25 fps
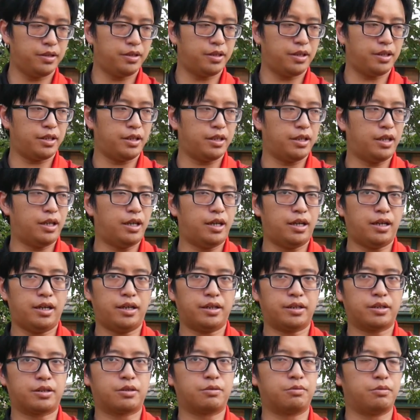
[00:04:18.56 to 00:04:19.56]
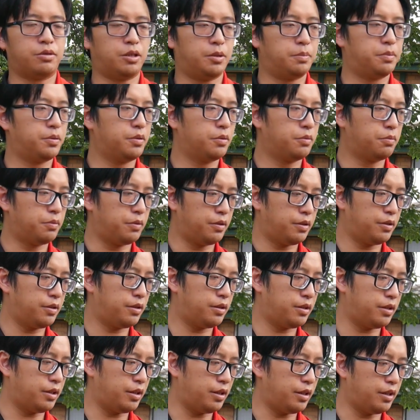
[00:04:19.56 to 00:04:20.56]
the high grip
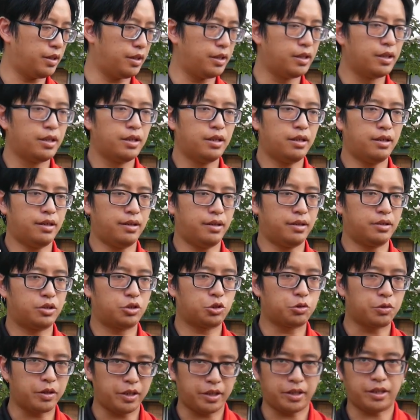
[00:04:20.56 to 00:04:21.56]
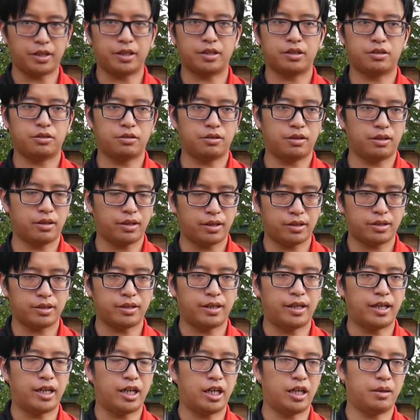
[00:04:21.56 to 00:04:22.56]
with the training to let
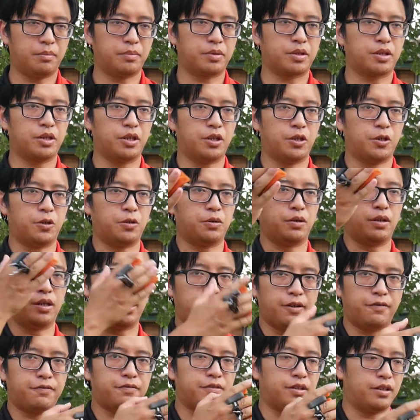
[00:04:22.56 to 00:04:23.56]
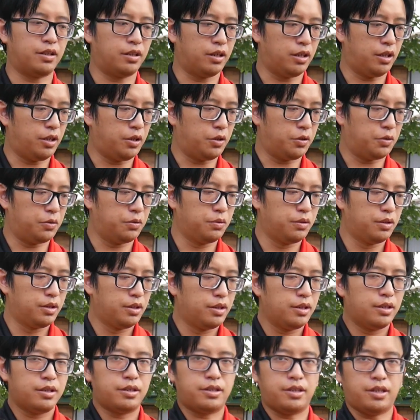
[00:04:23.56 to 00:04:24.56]
the arm go left and low,
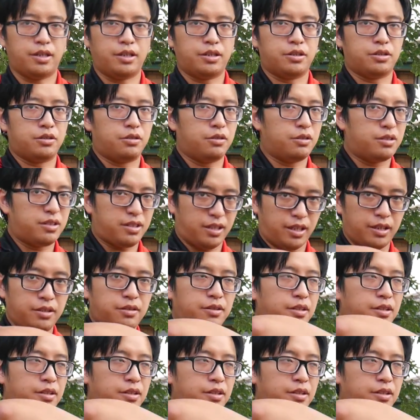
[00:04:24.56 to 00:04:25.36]
then you tend